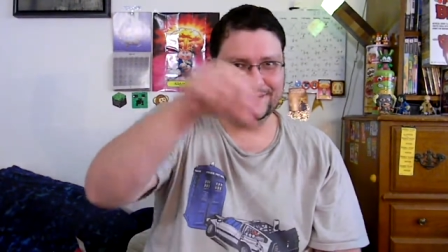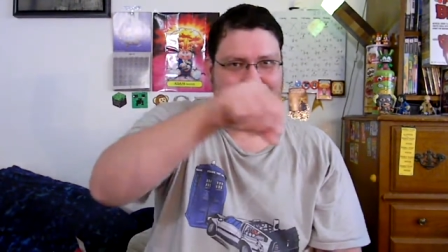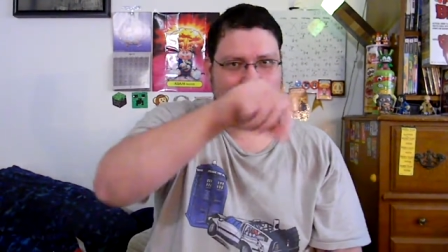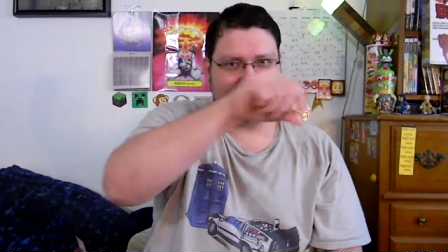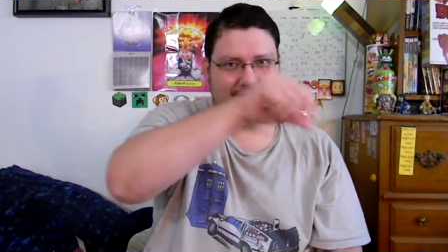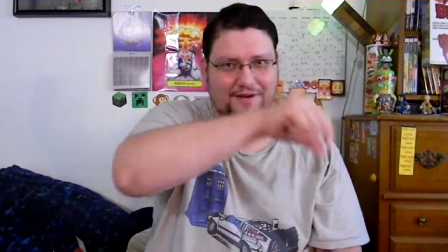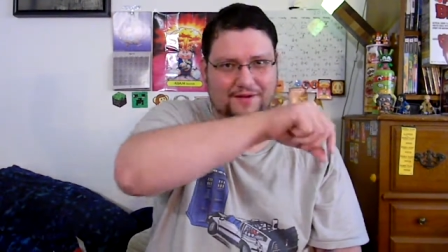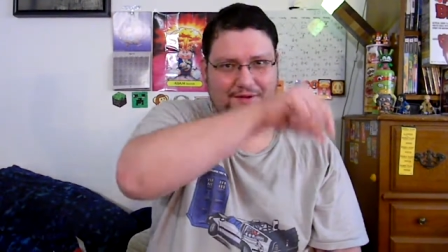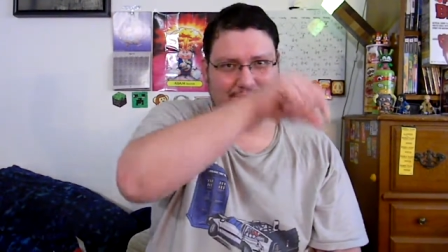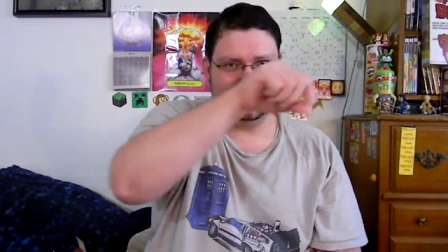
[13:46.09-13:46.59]

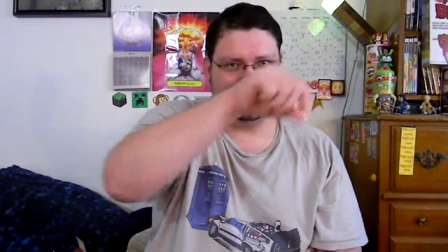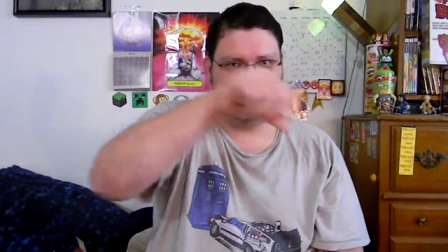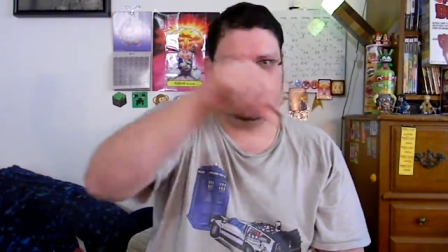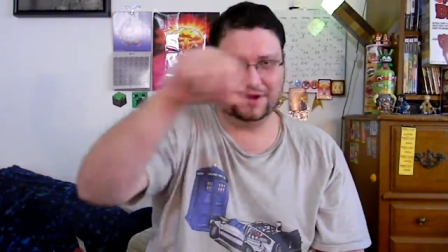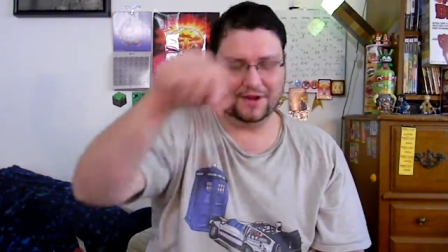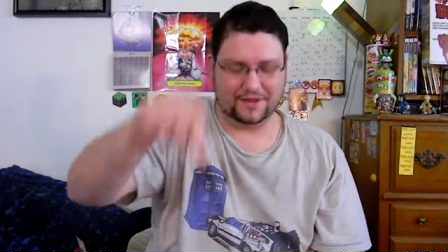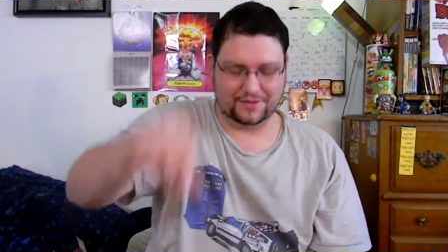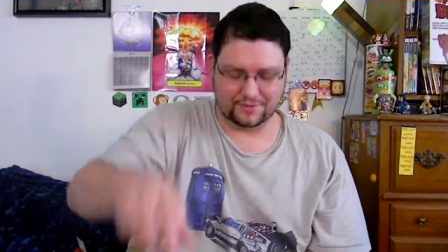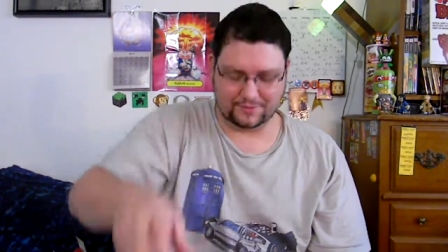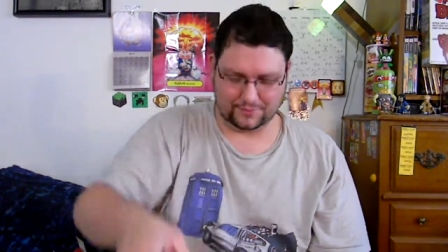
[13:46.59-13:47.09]
little
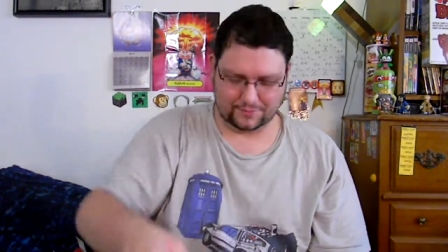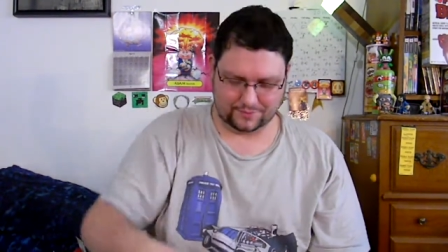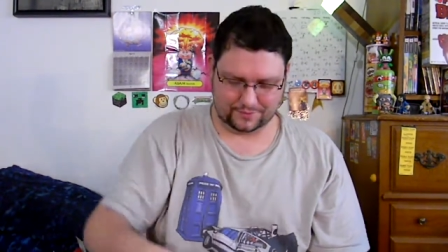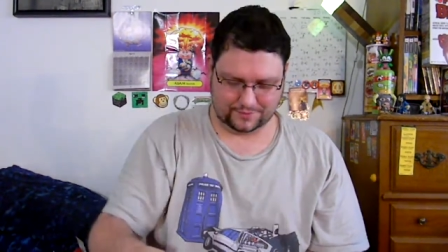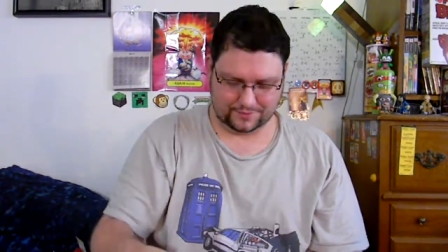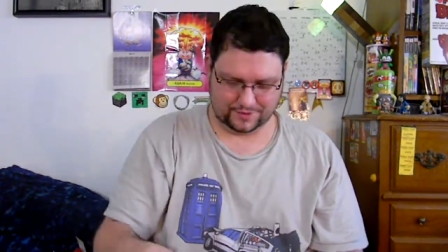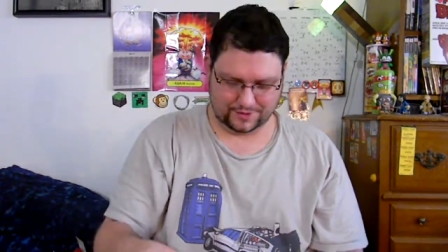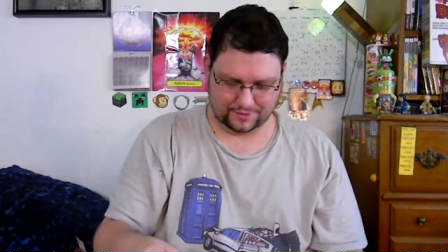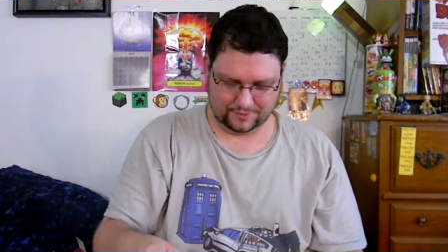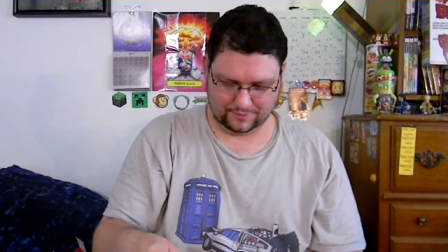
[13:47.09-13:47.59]
other,
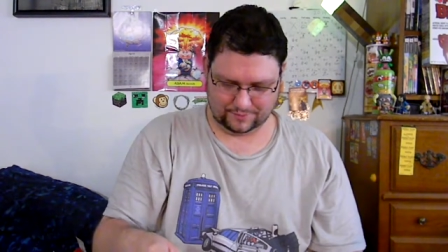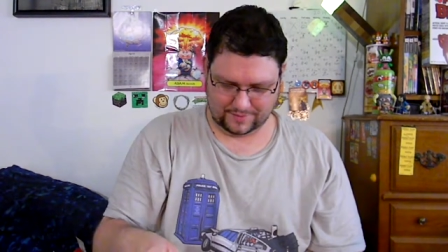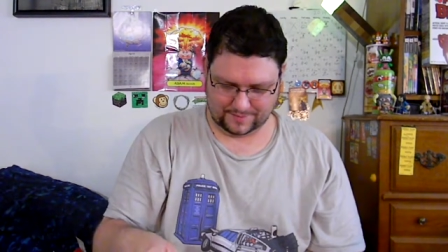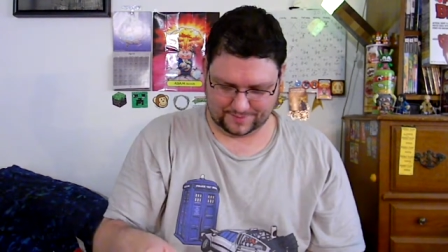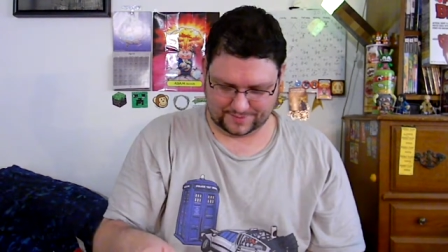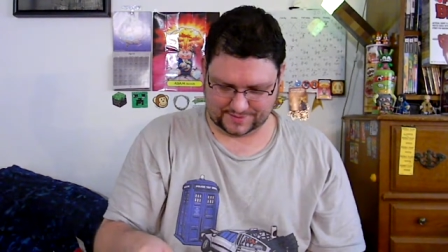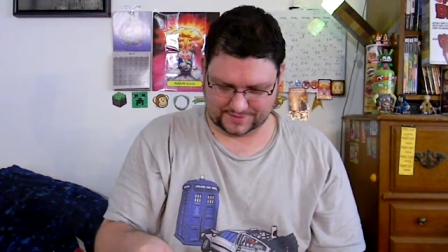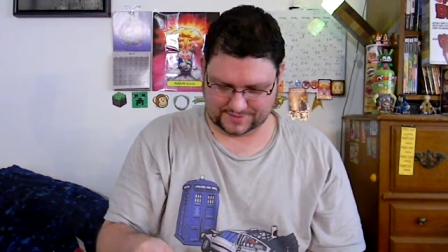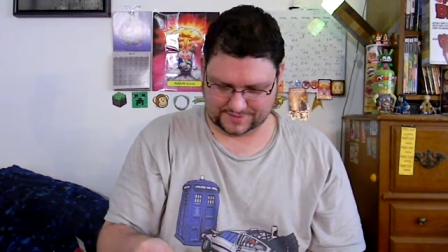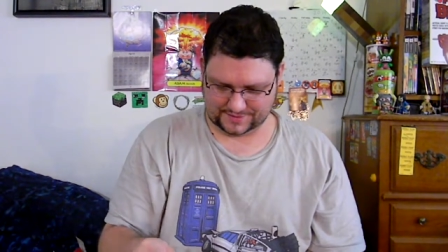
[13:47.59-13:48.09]
you know,
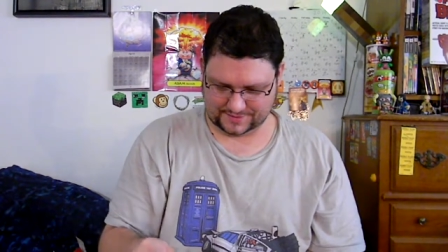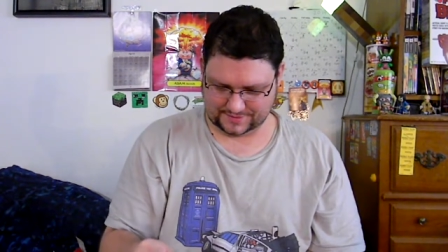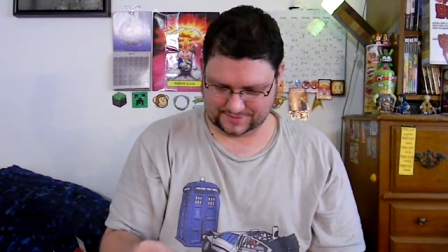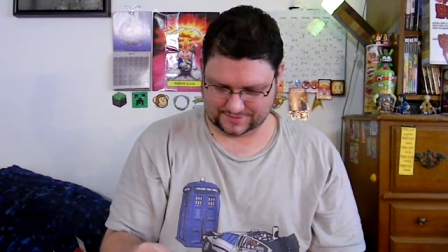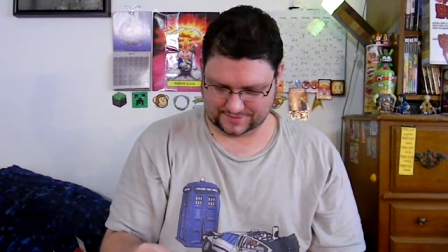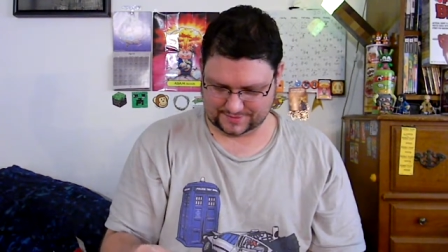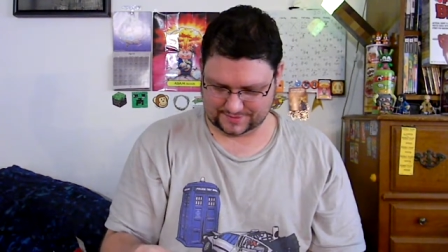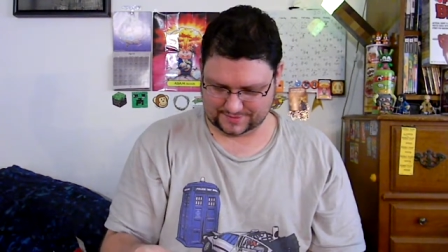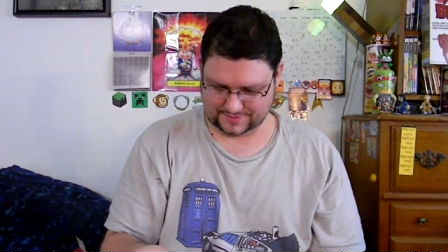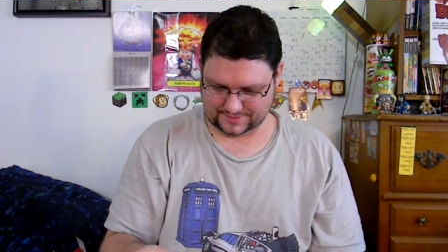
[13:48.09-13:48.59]
weapons
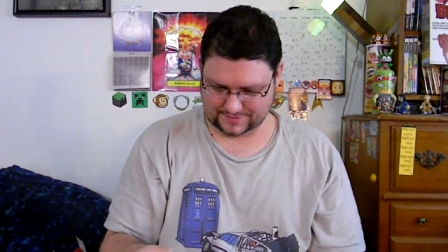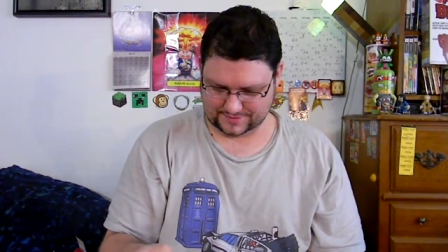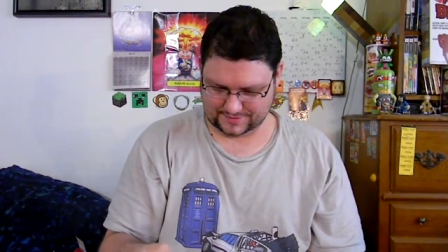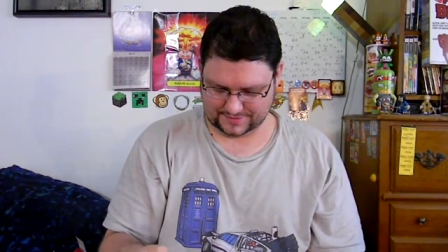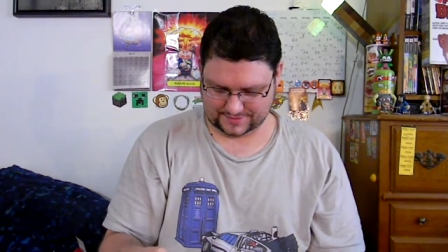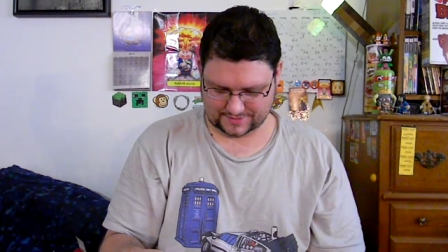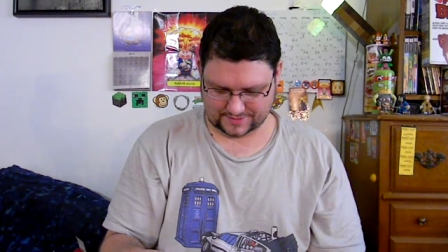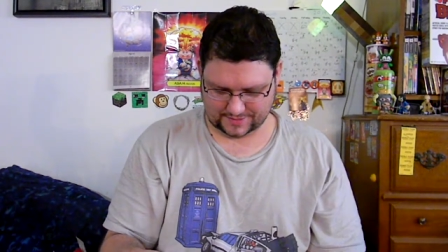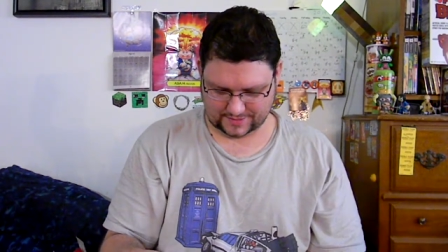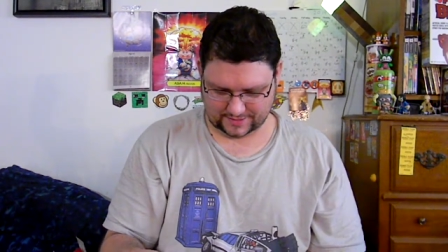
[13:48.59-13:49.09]
and
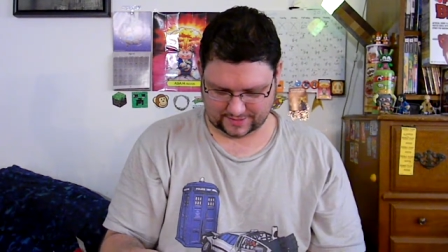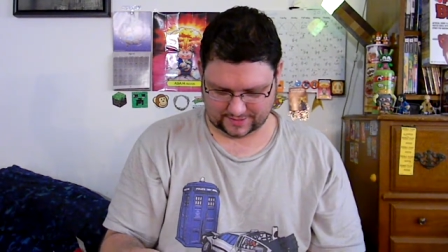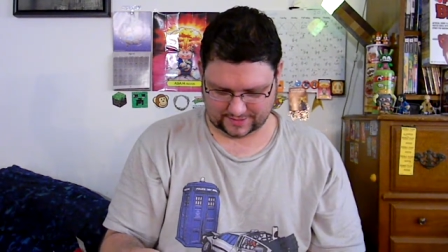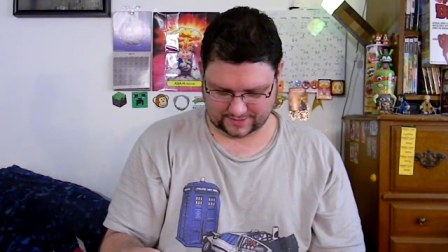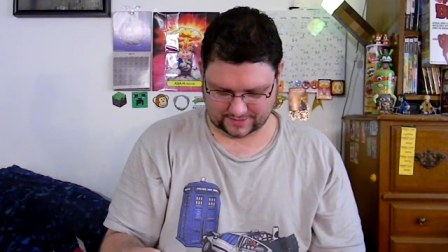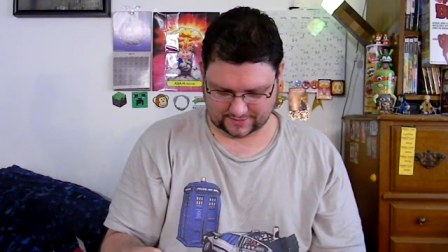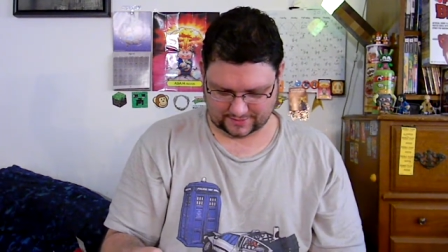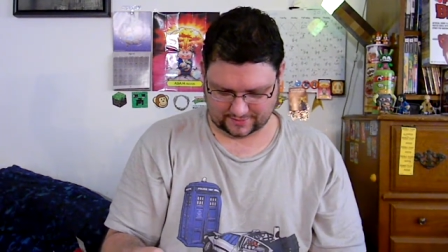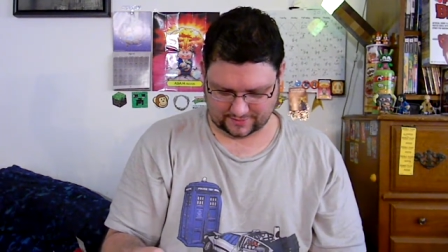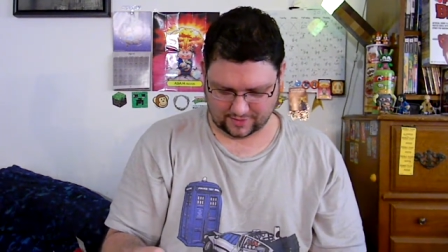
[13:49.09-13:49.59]

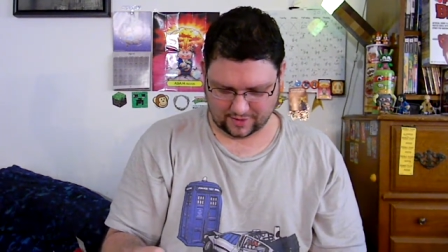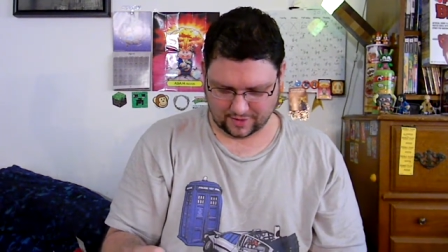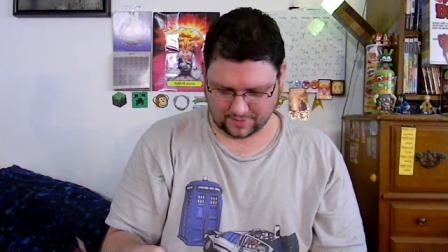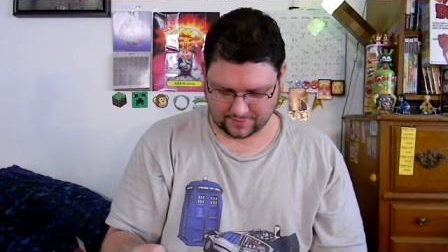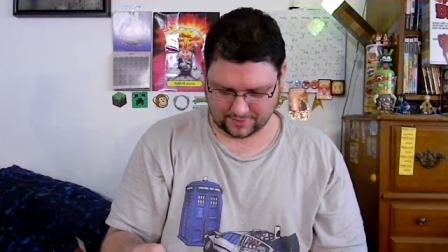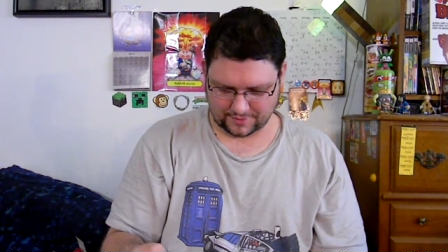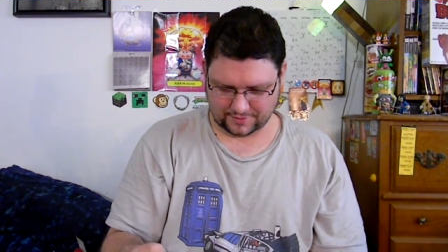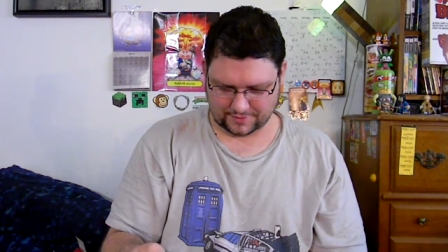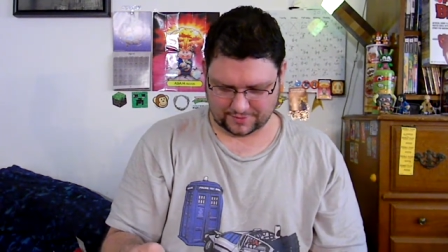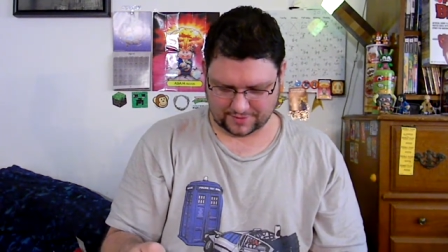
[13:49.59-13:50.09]
uh,
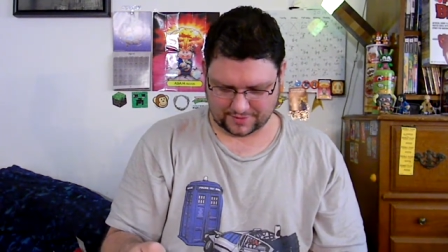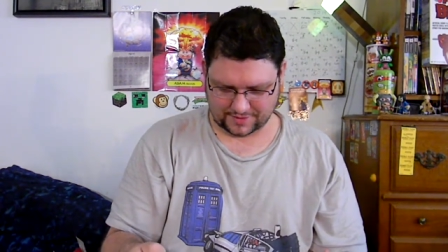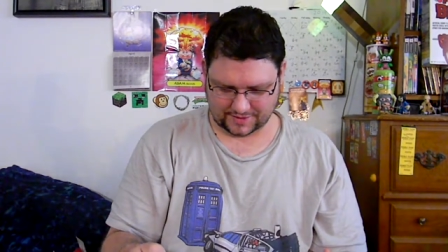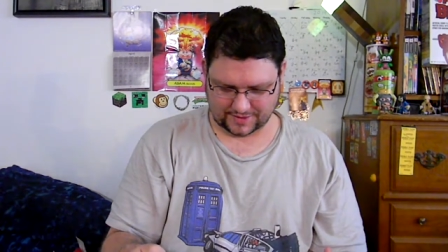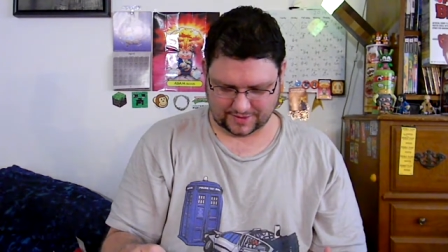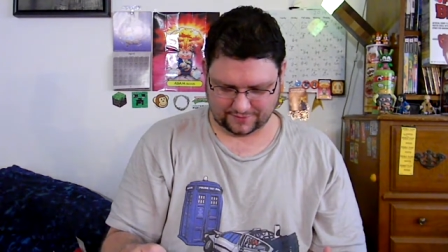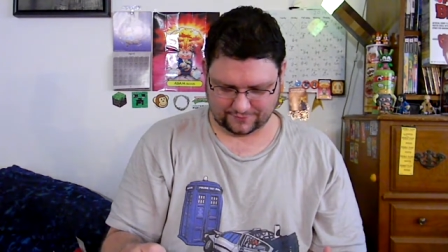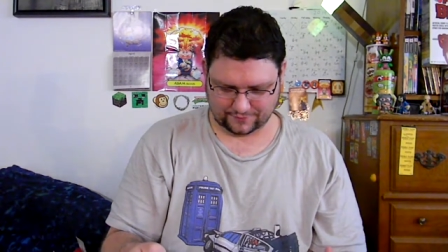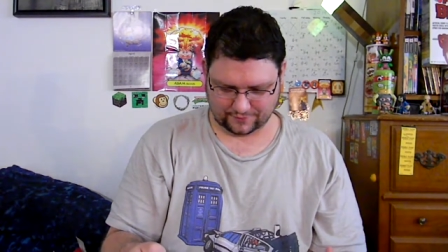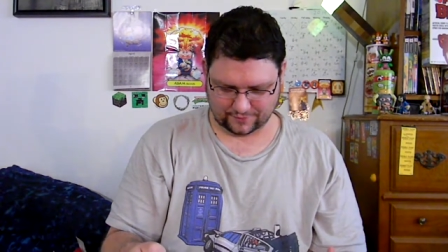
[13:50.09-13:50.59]
armor you can
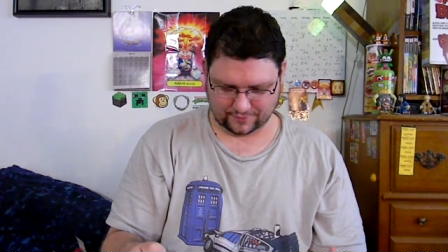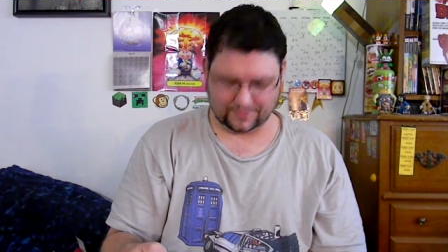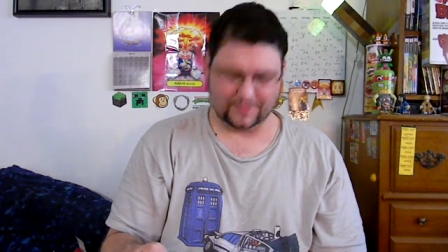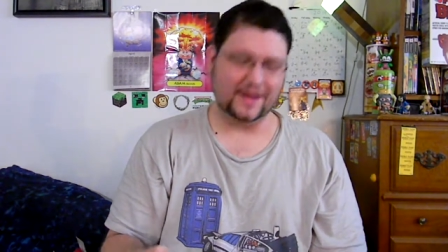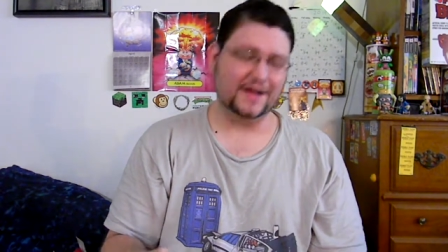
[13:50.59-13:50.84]
get for...